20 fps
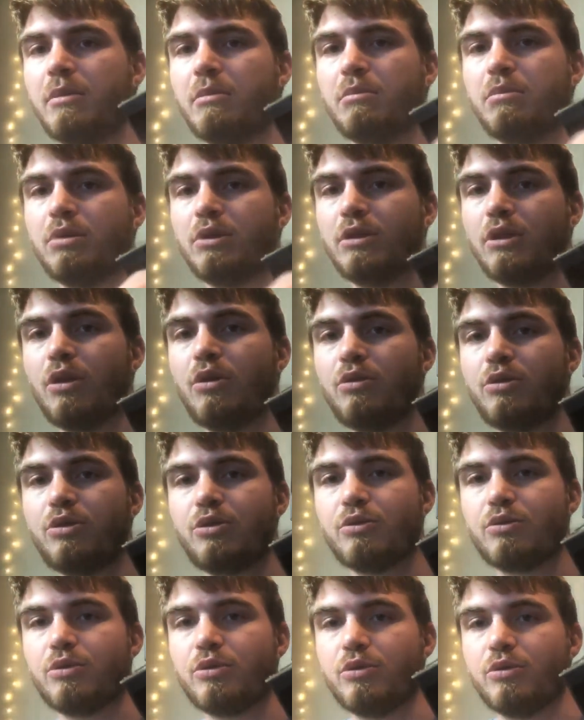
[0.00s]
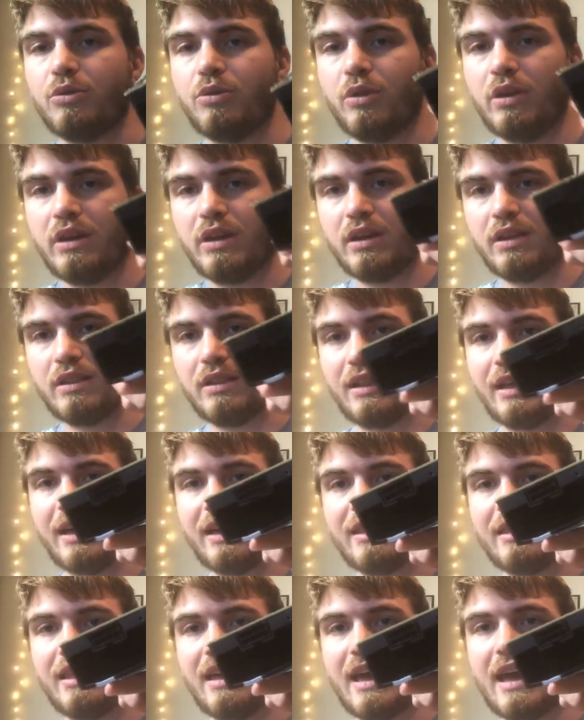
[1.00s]
blow through
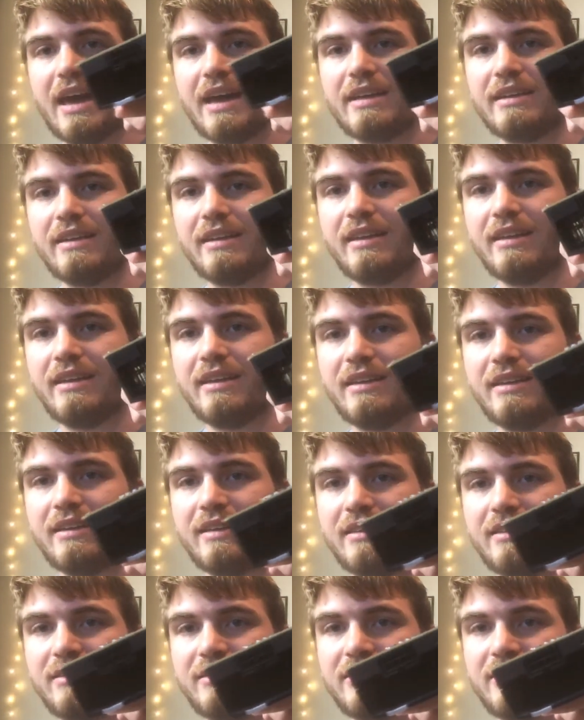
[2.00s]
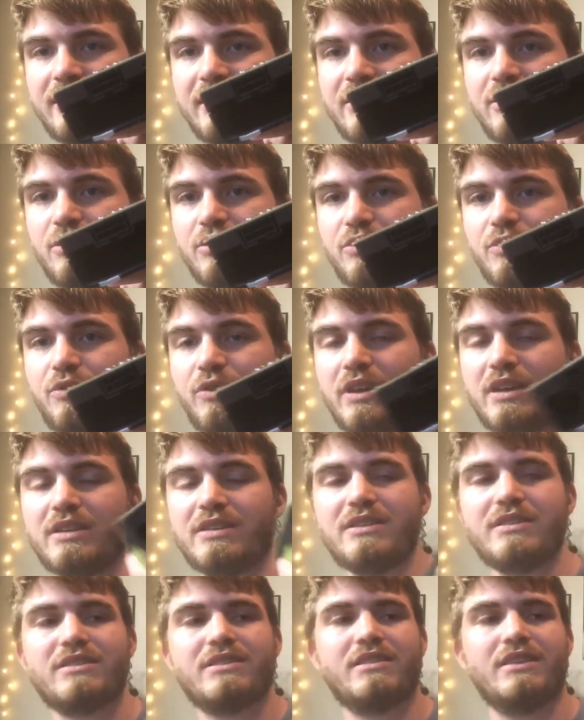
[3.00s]
like that. You see those
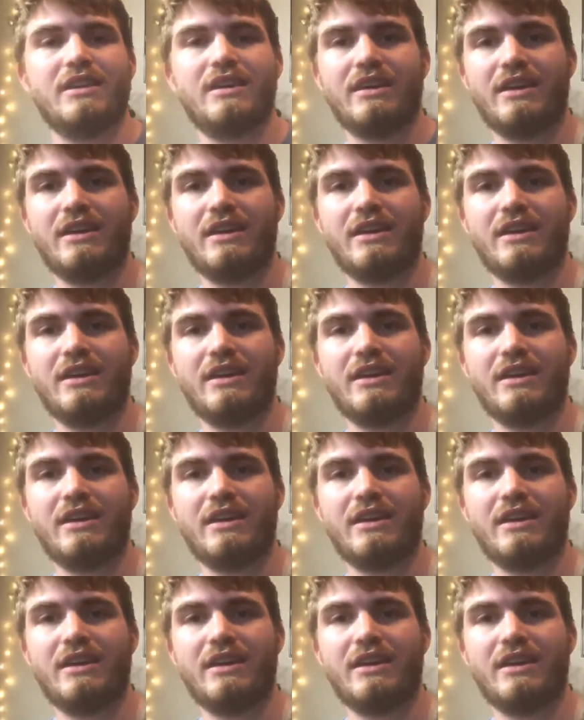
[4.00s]
fins?